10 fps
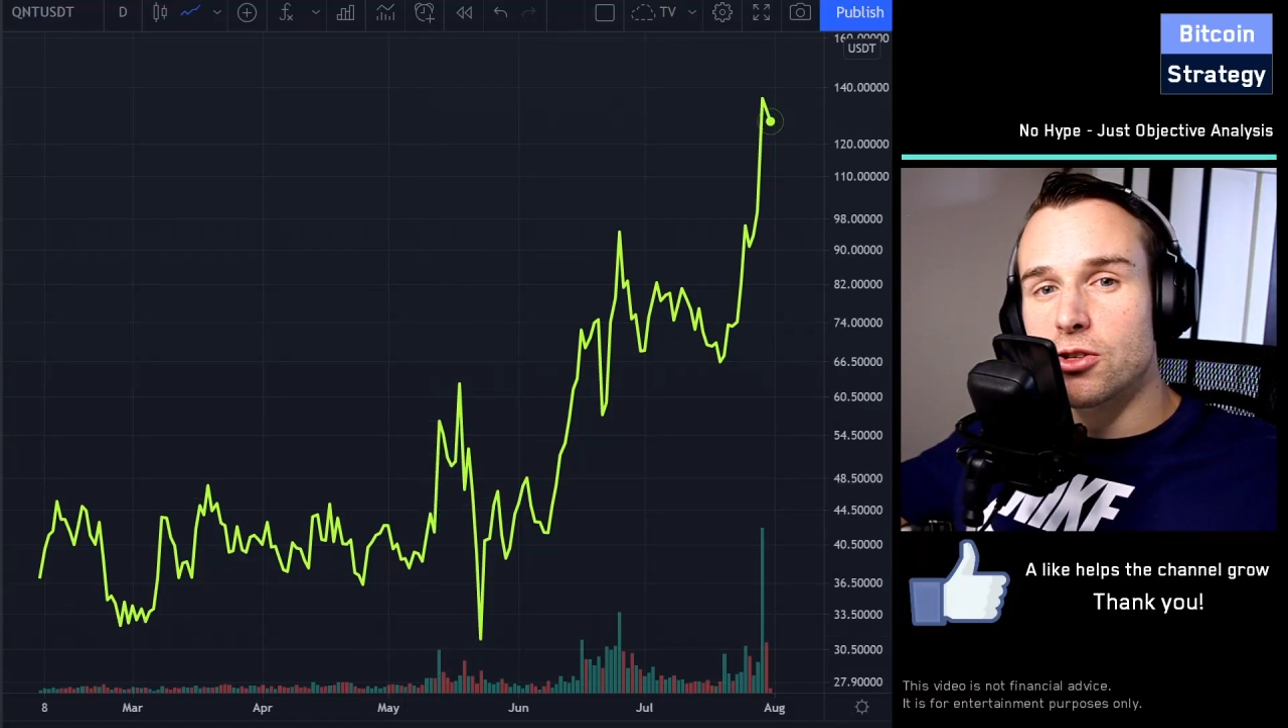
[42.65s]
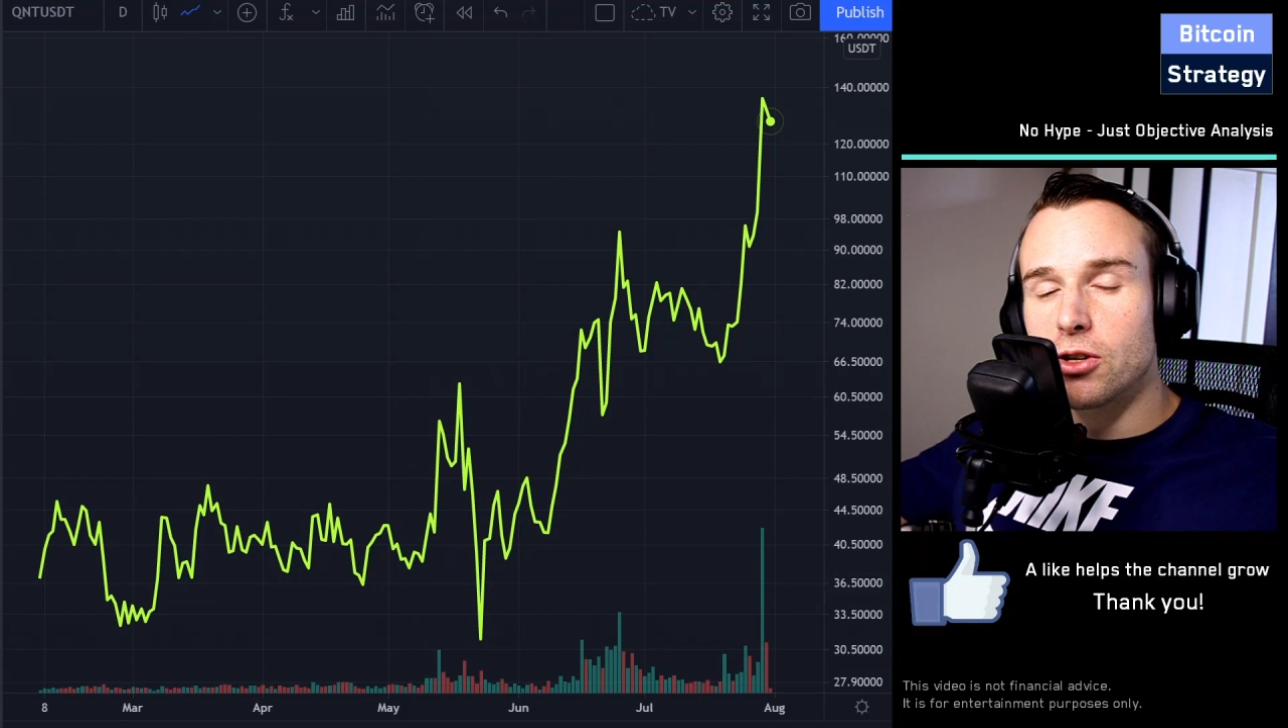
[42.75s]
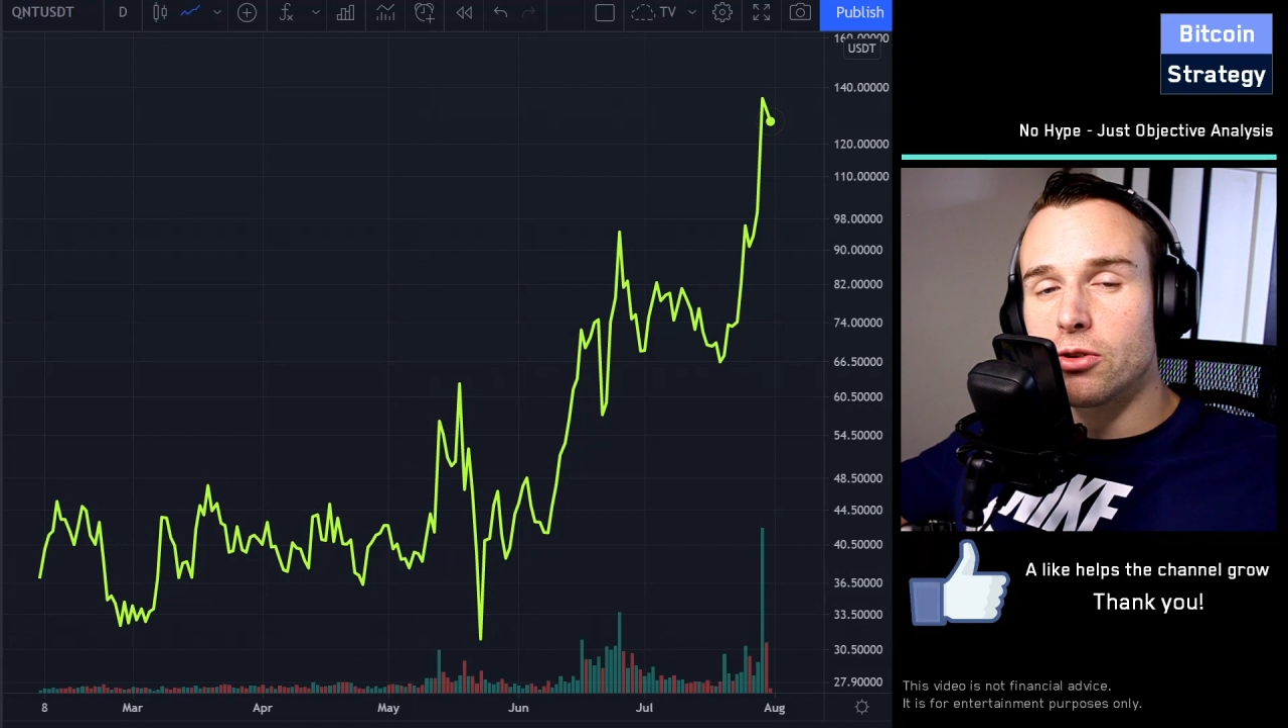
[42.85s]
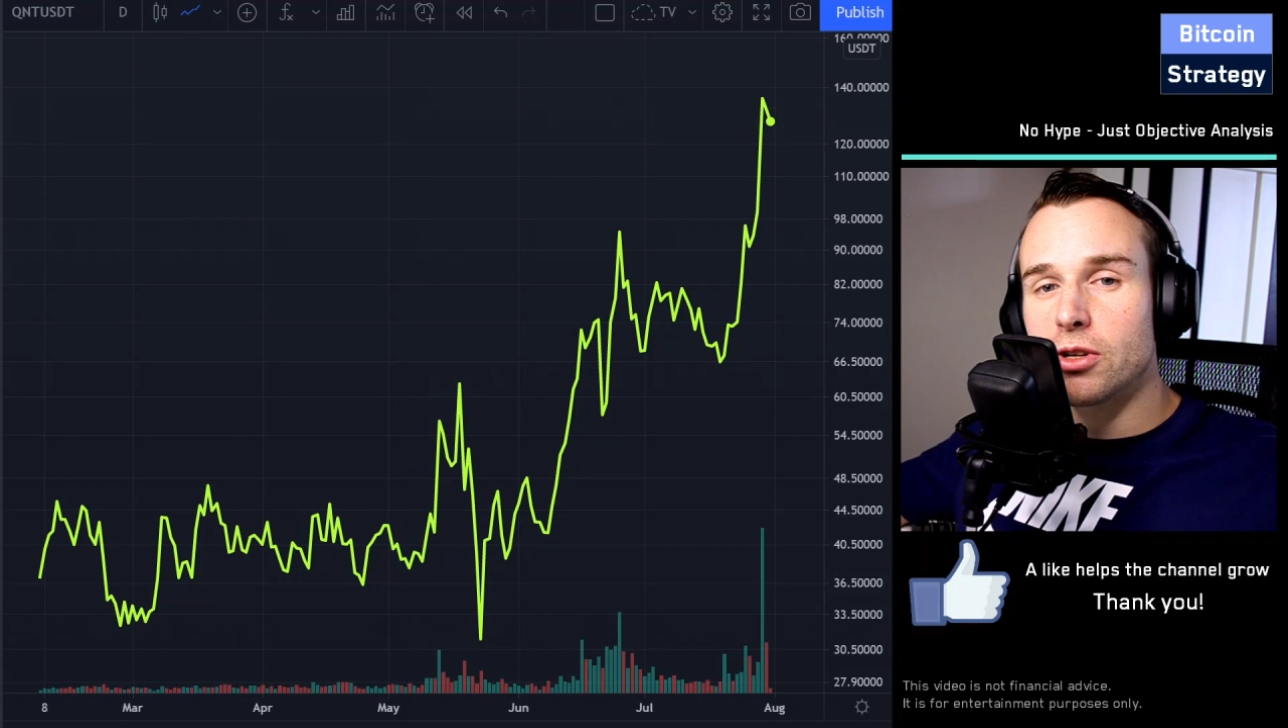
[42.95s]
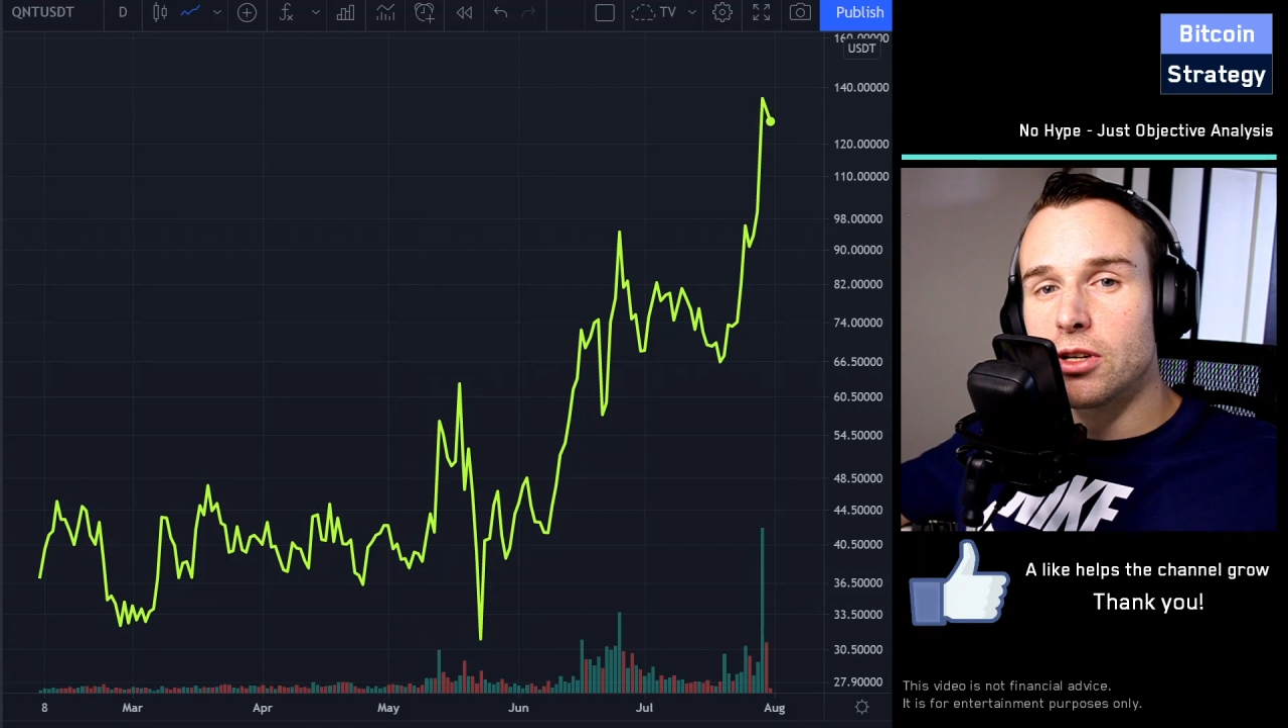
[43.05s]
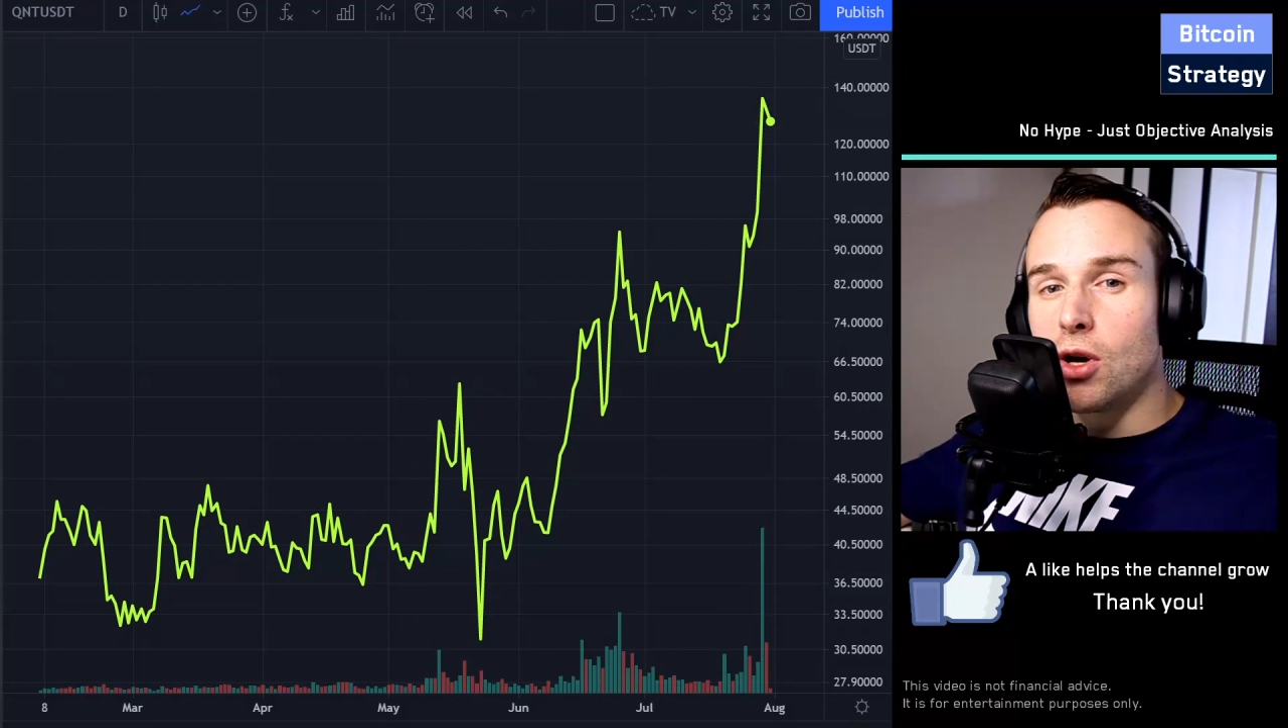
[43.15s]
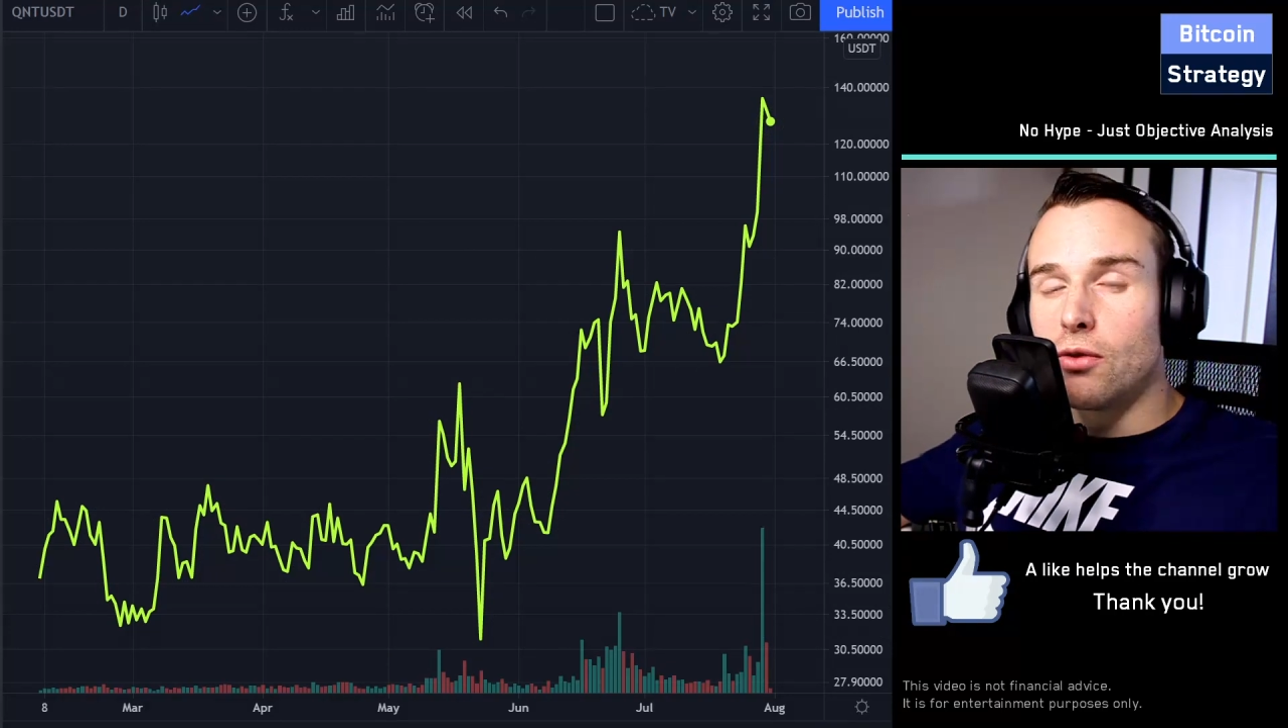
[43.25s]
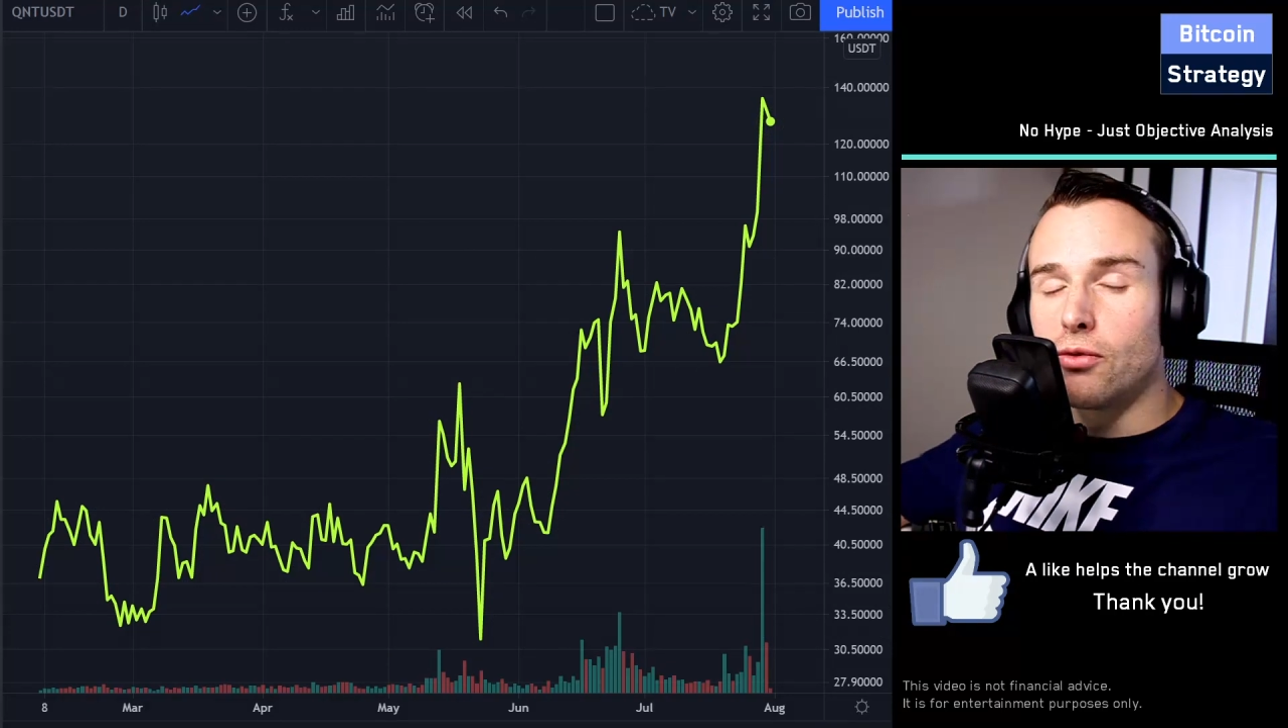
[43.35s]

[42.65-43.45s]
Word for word: the token